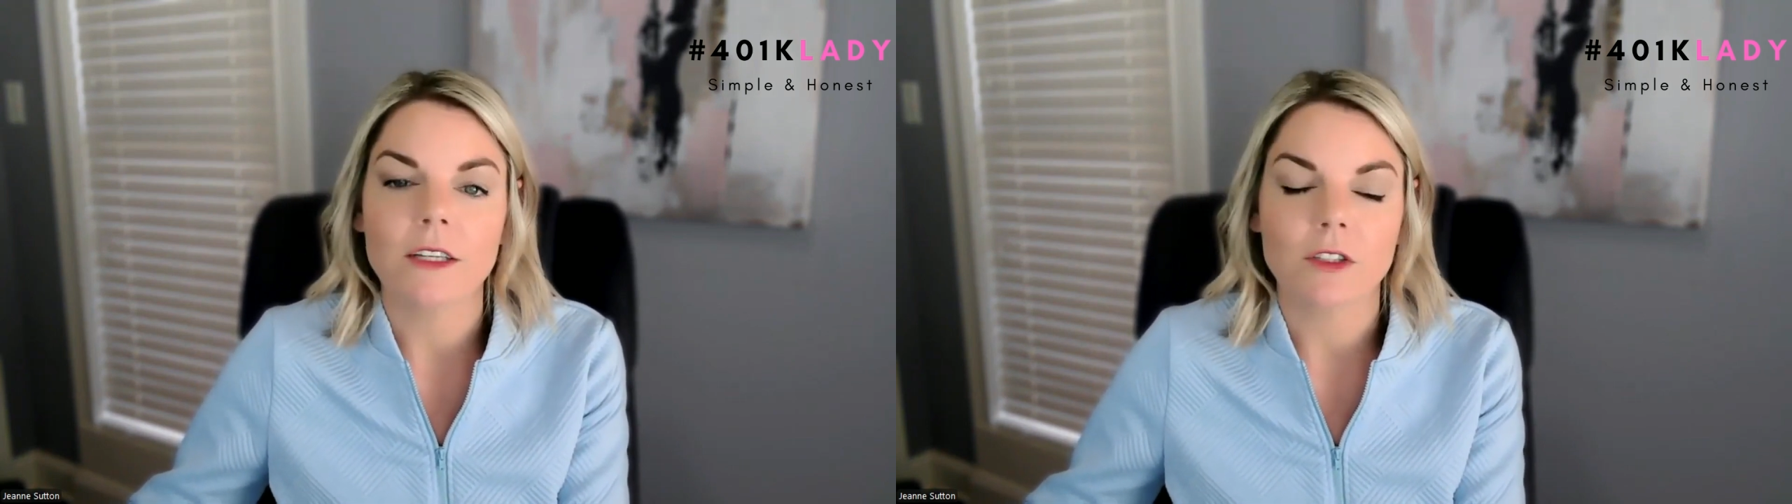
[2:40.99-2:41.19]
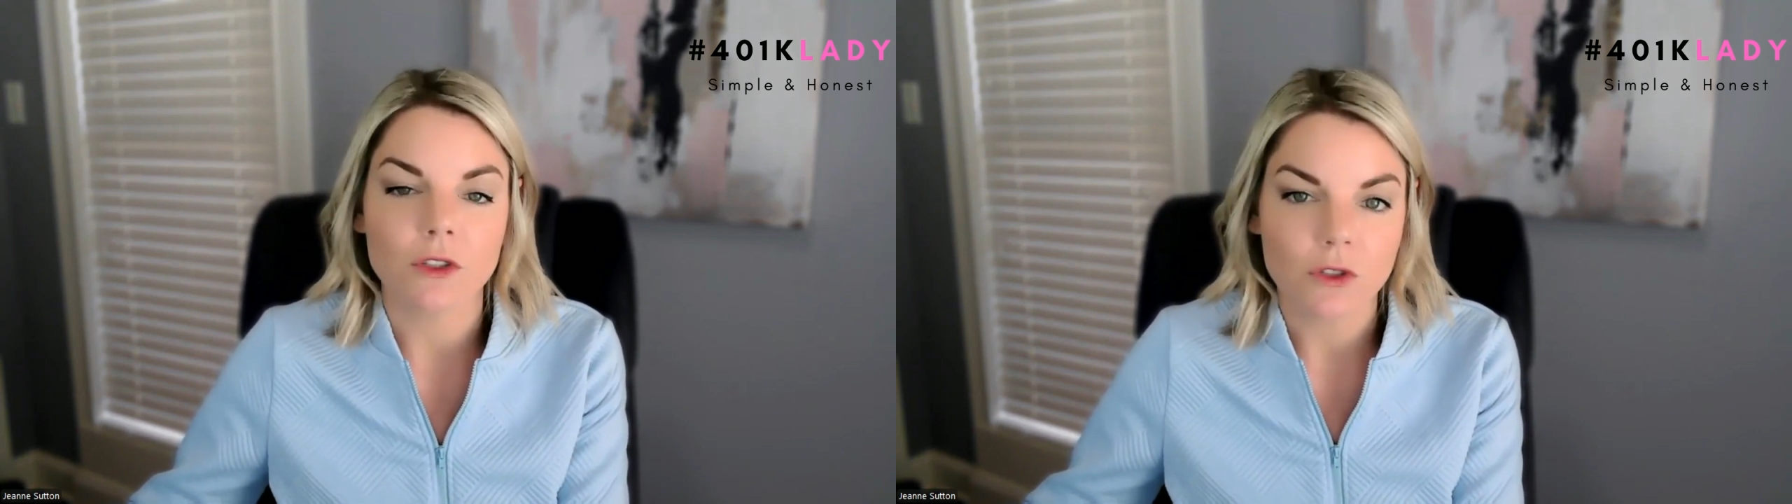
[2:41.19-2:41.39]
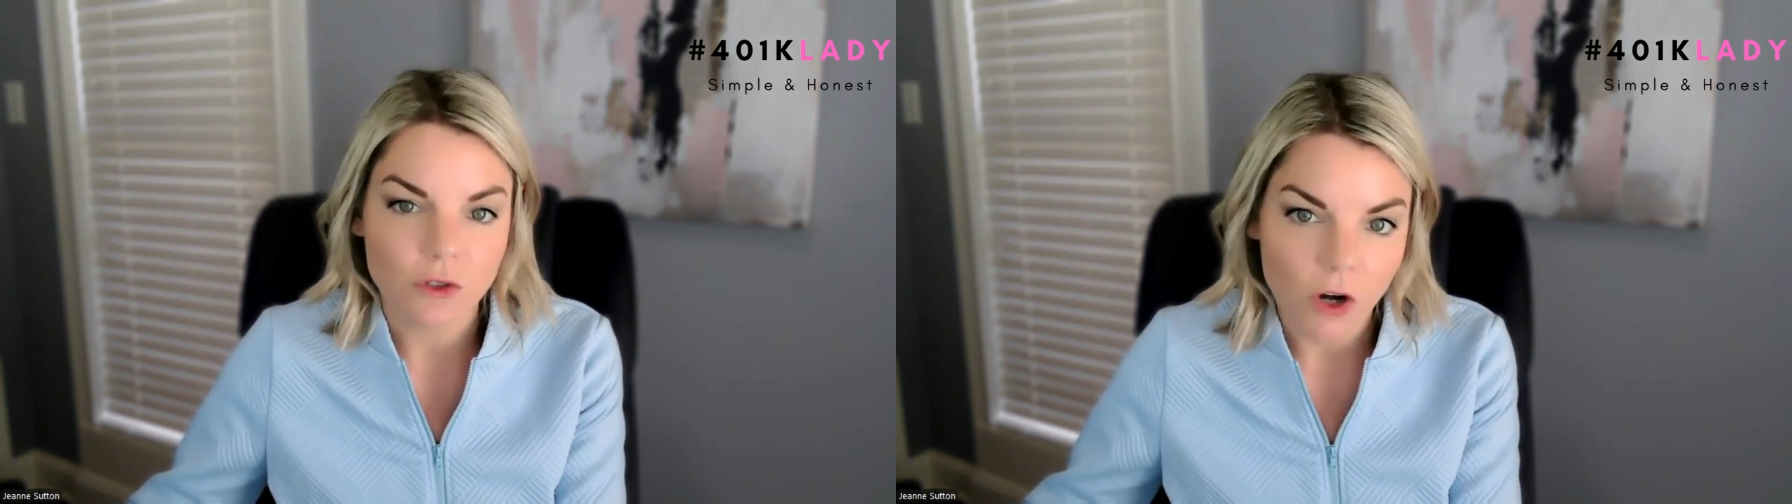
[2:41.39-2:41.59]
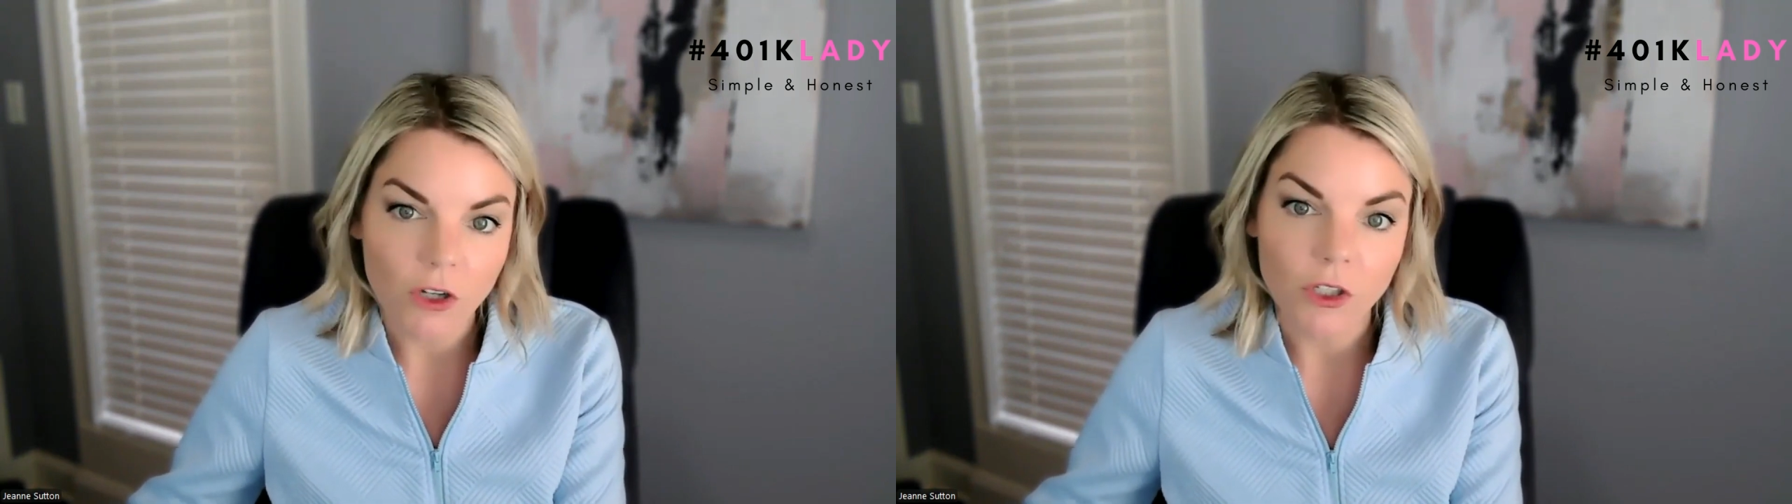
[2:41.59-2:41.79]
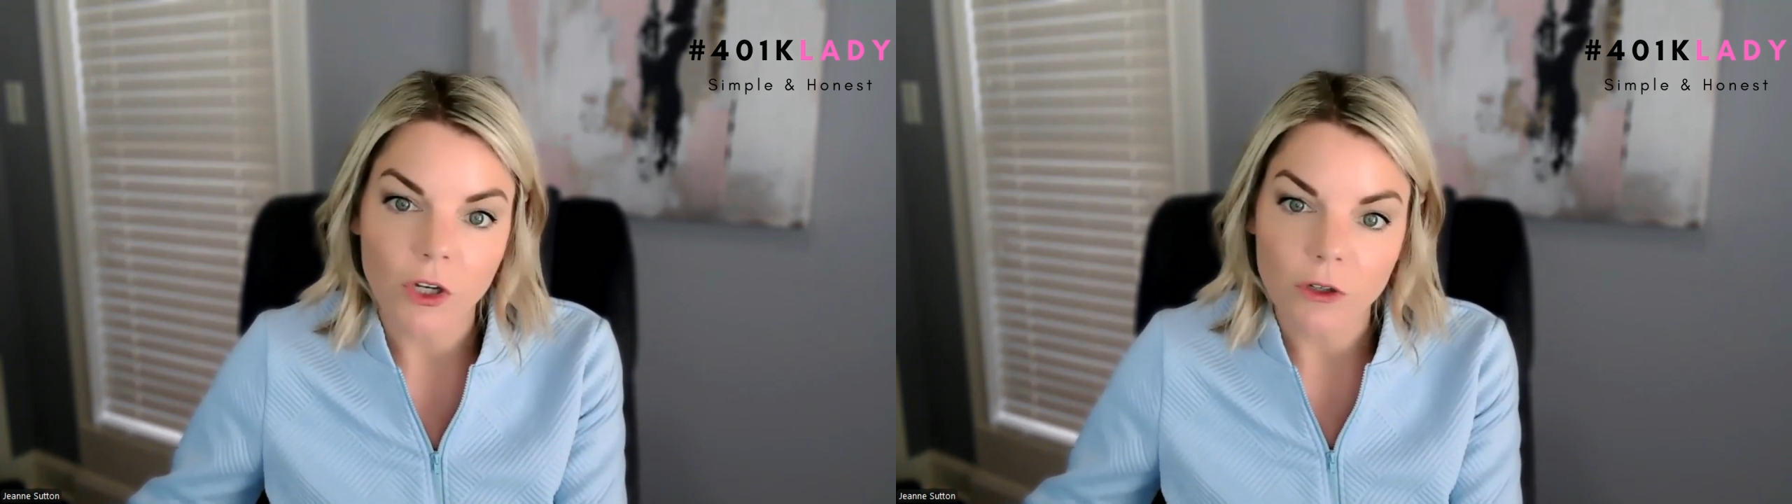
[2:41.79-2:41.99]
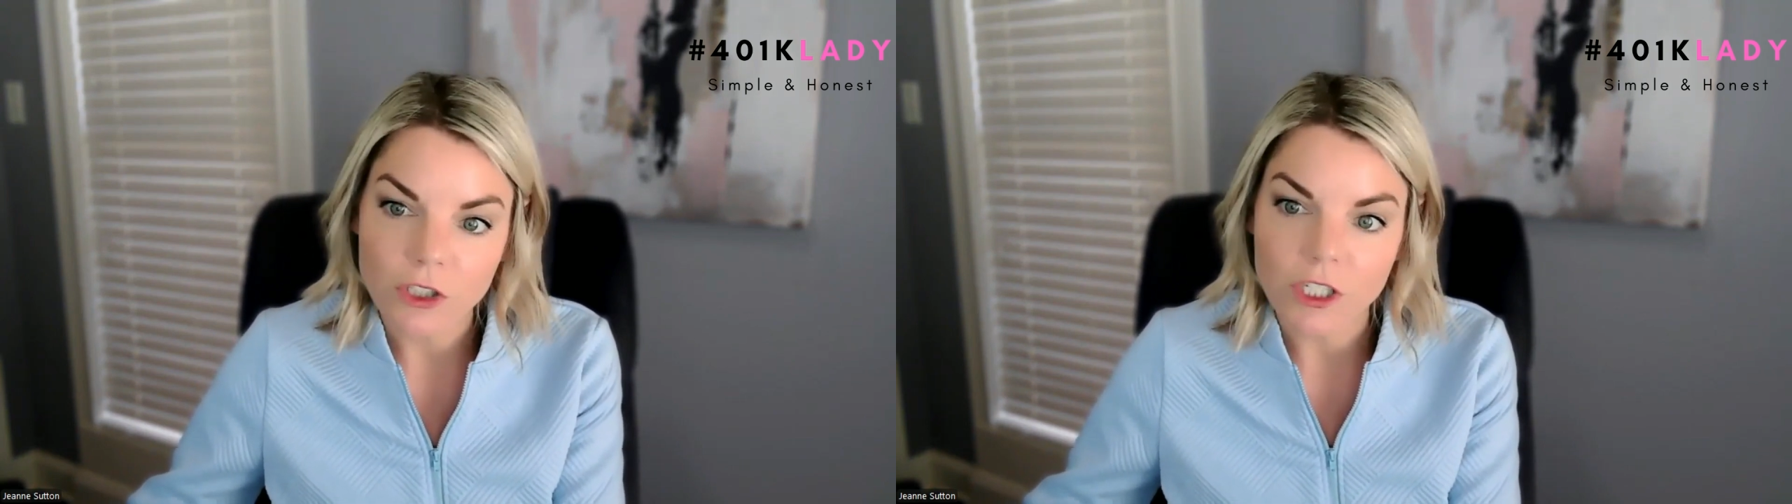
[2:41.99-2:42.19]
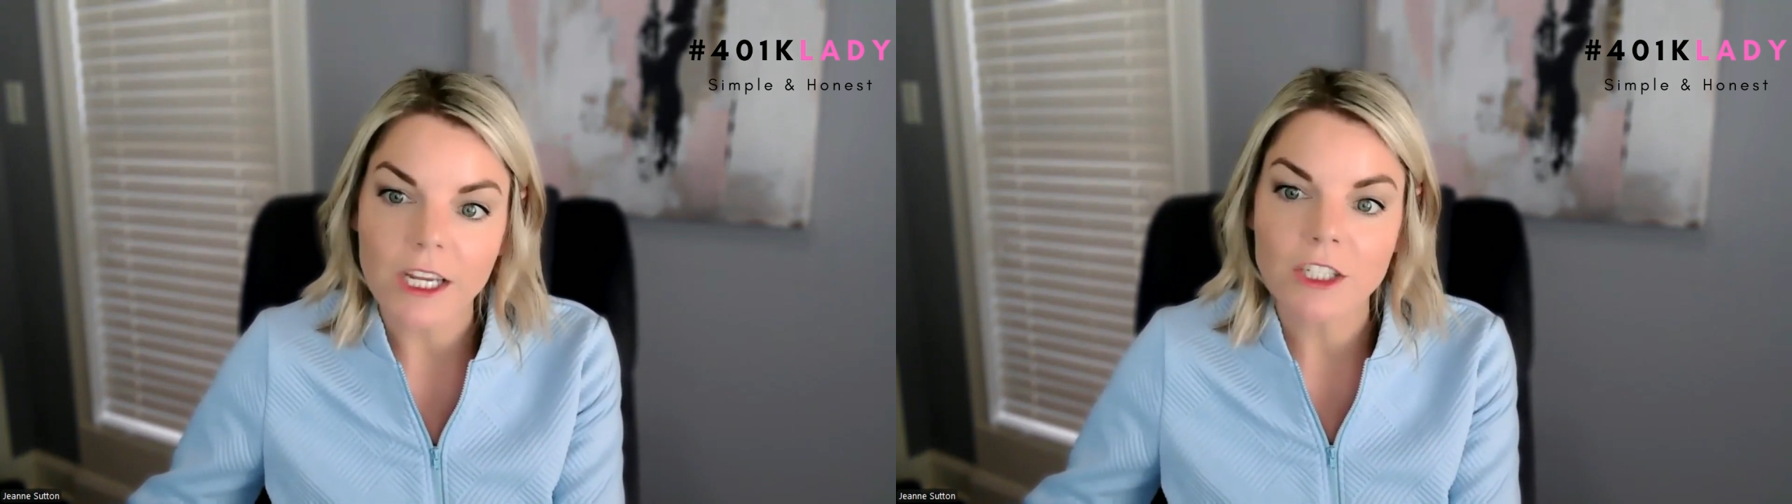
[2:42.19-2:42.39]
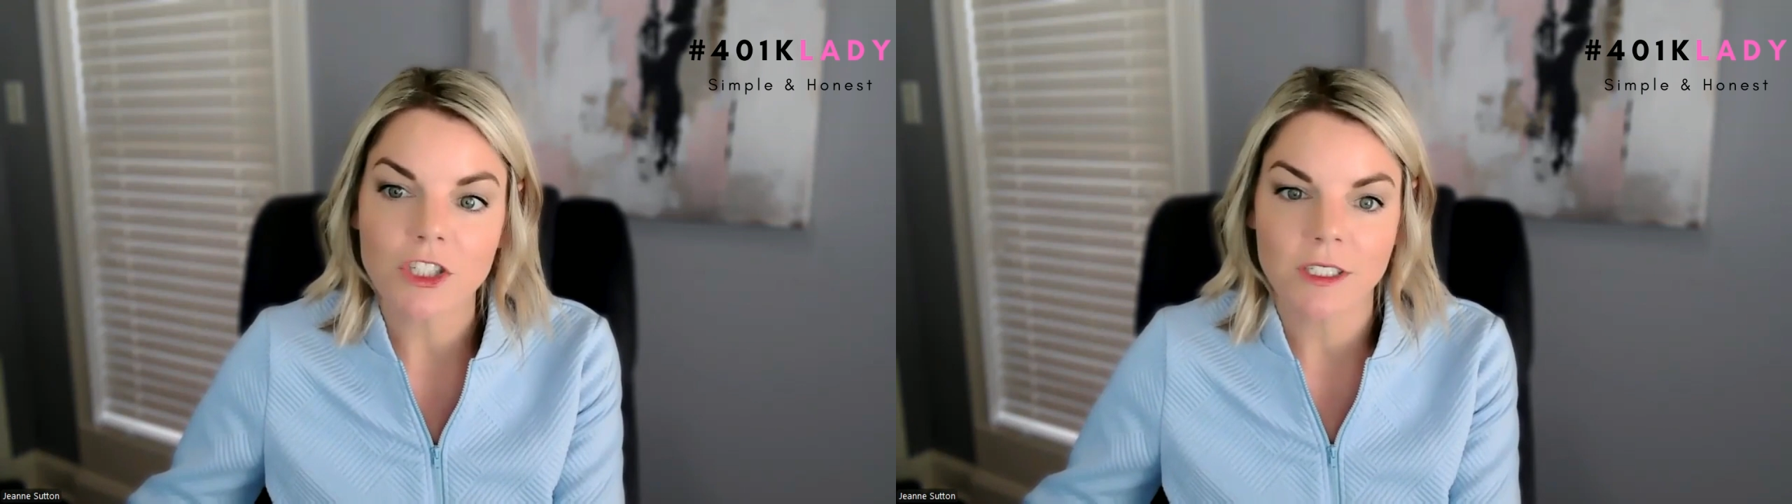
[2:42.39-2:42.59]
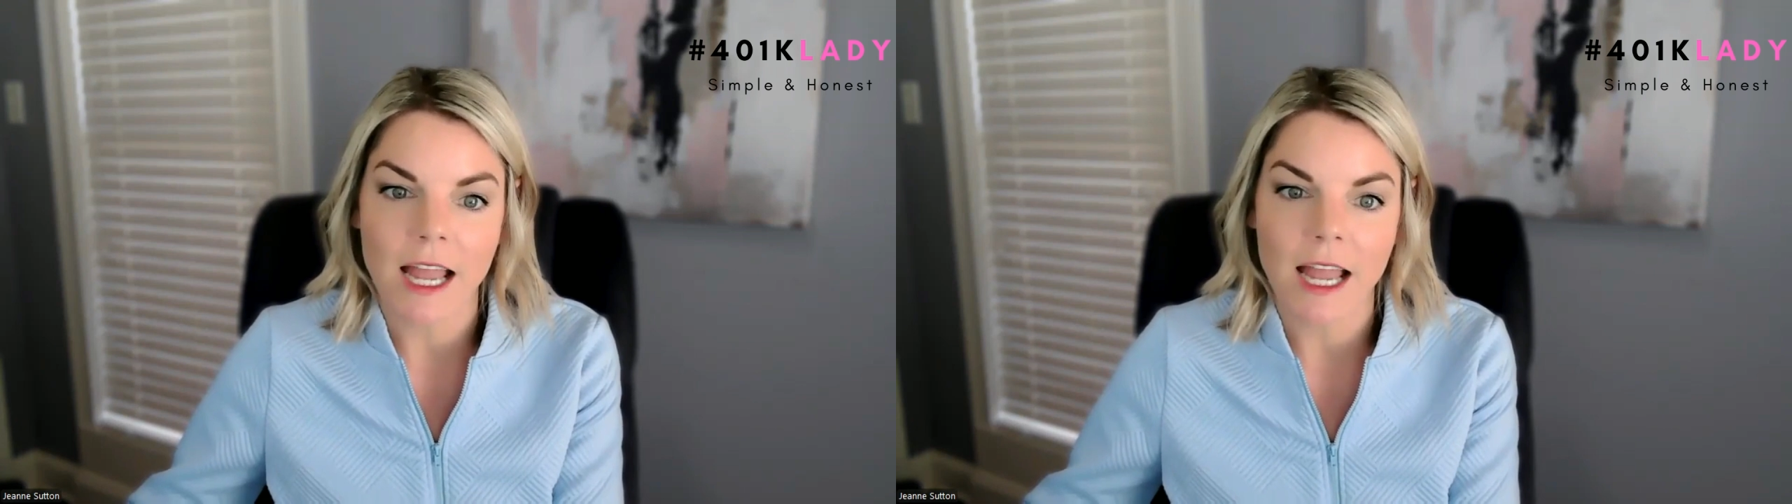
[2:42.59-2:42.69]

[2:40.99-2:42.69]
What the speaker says: as a strong negotiation